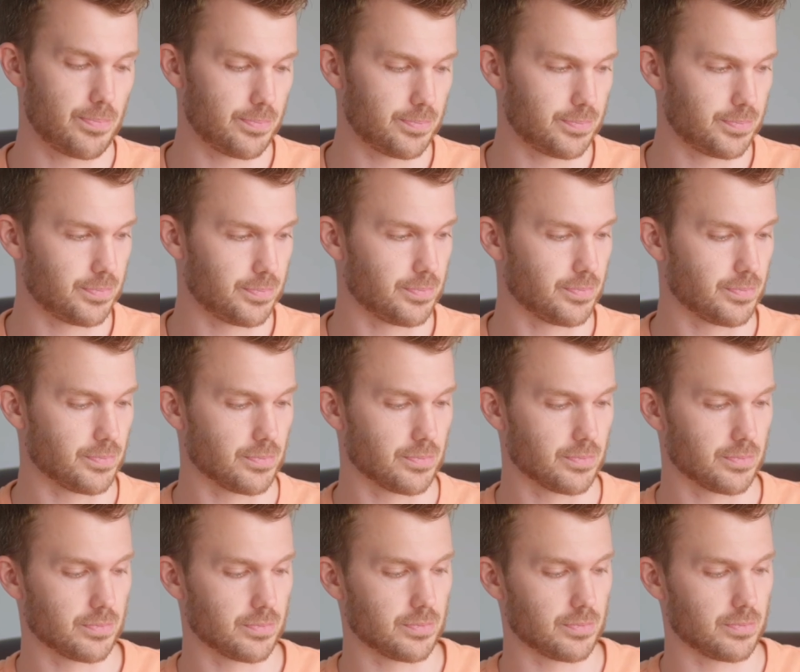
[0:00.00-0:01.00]

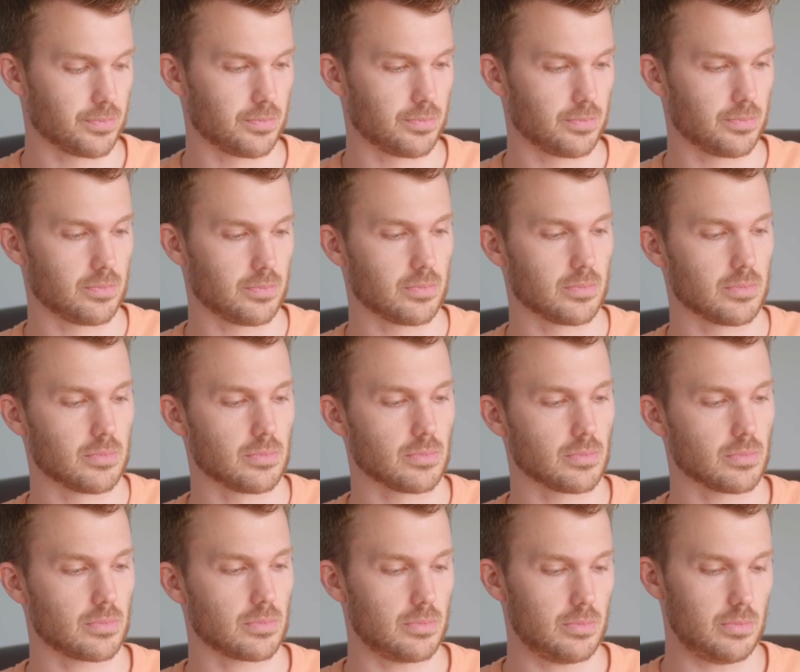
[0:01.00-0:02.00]

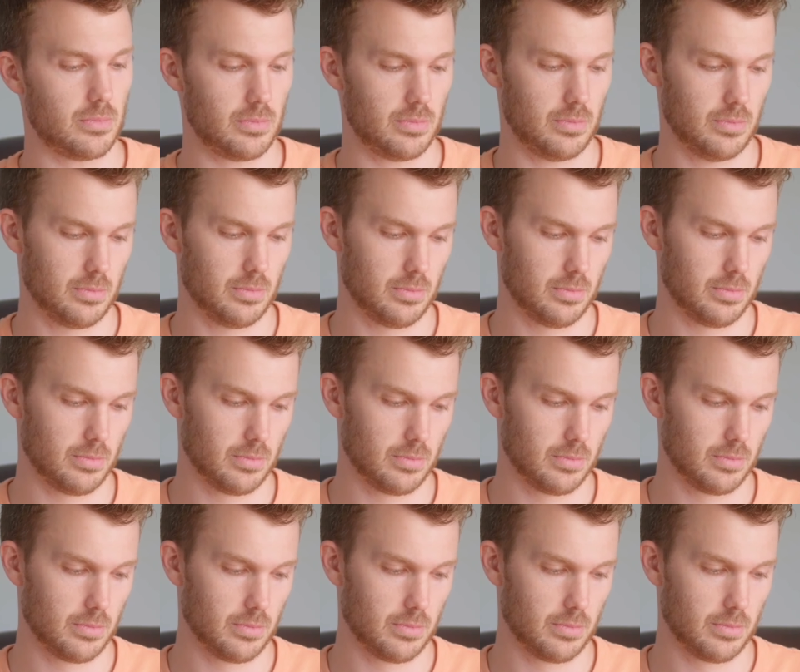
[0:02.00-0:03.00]

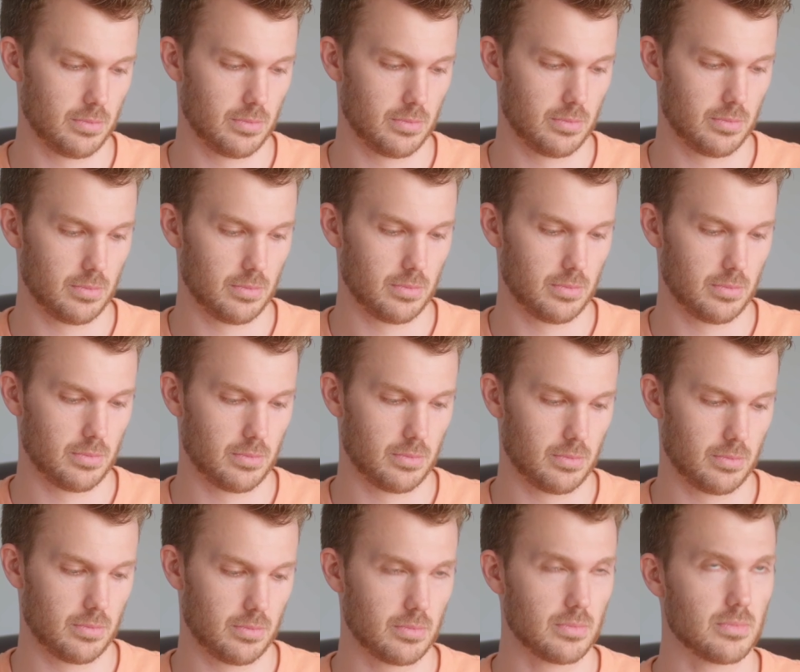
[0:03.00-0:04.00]

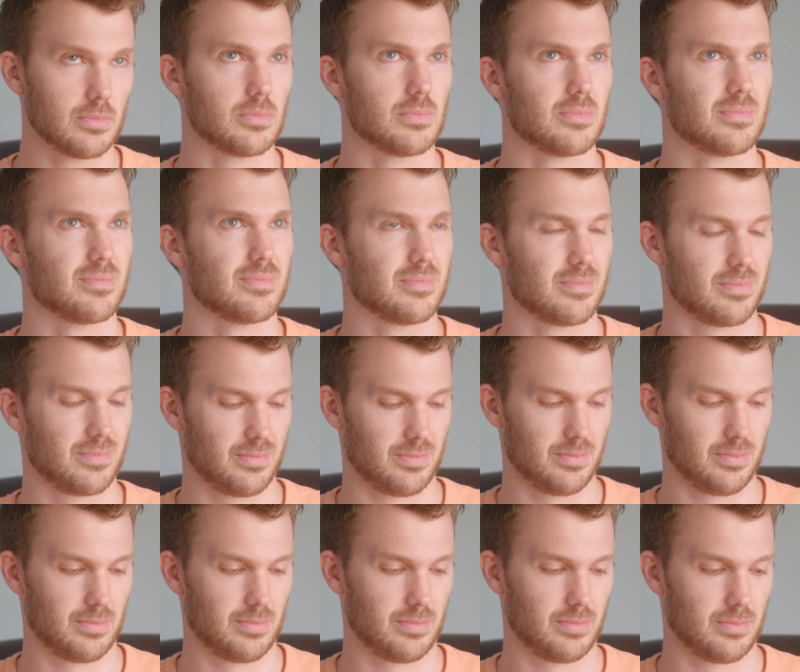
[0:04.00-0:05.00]

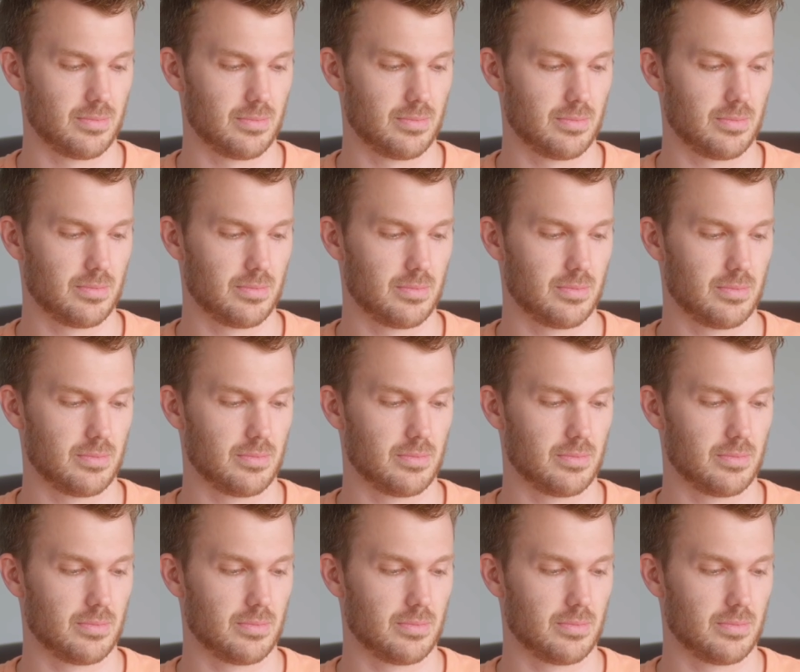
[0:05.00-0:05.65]
No one is speaking in this clip.